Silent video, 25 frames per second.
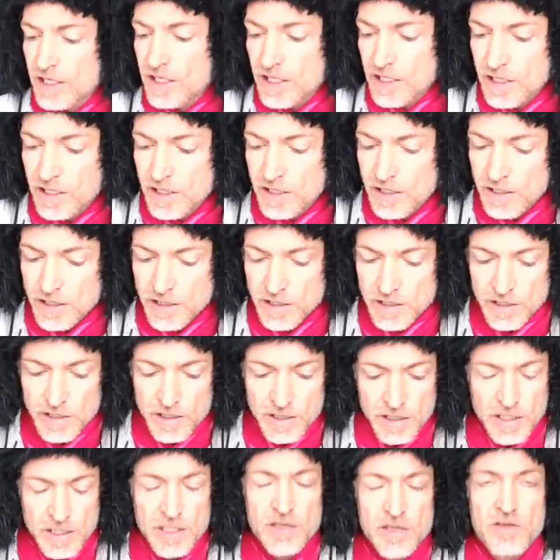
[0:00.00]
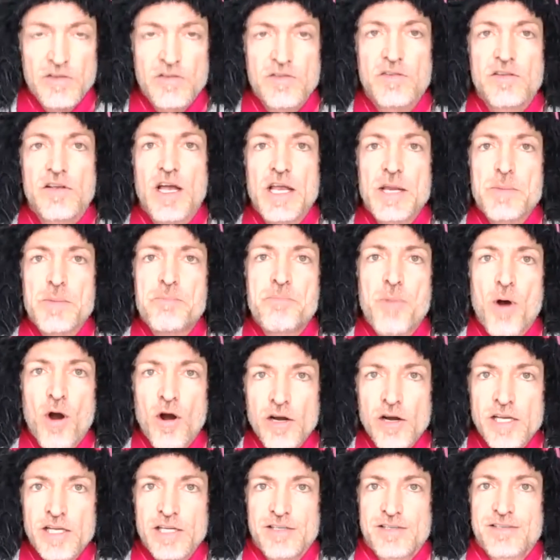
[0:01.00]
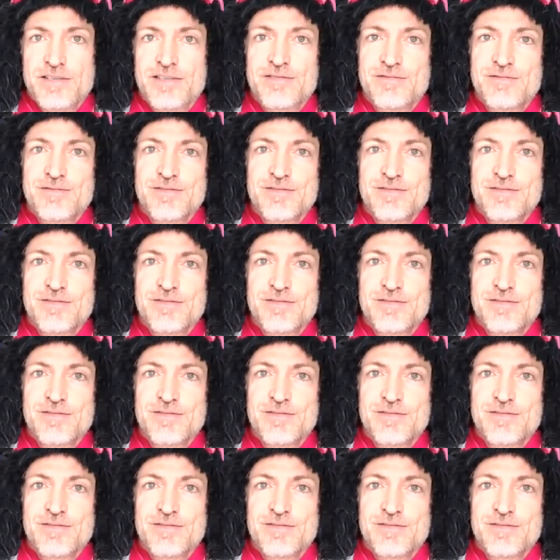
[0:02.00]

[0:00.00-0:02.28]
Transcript: It is a bargain